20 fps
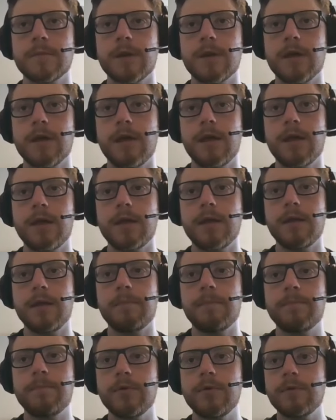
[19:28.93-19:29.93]
And the
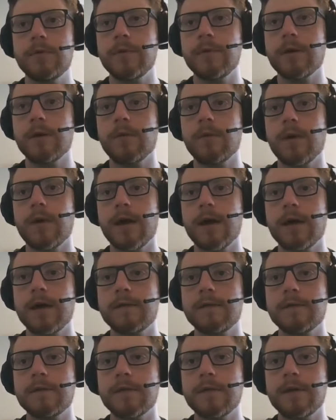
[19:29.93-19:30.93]
put
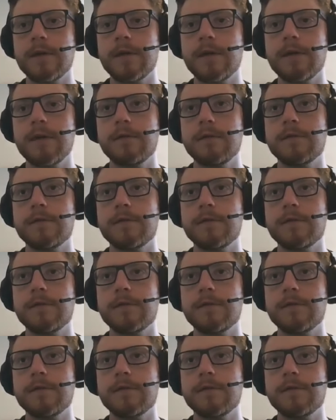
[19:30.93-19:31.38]
request is